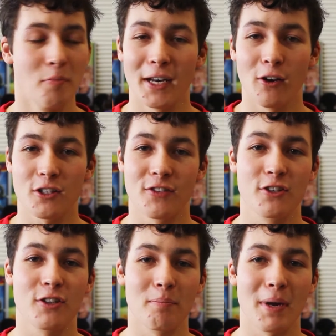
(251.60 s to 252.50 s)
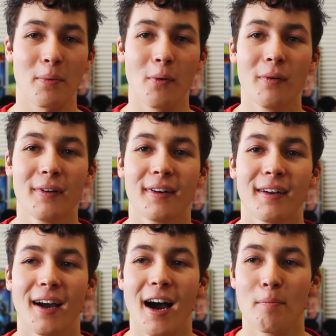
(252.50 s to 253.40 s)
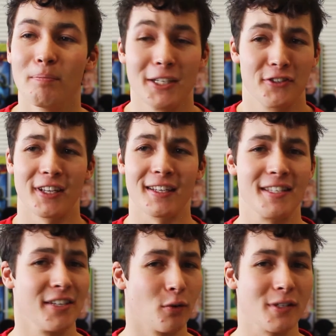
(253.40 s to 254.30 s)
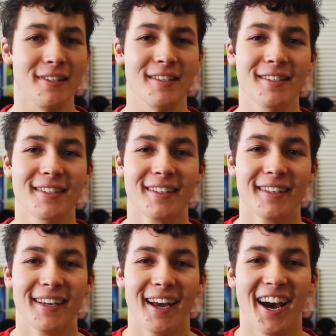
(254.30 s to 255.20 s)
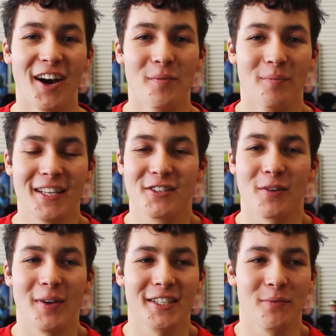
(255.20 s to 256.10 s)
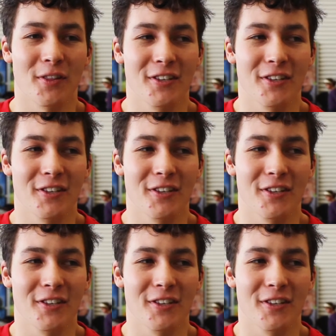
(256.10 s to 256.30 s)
met lots of interesting people, interesting in several senses, as you can imagine with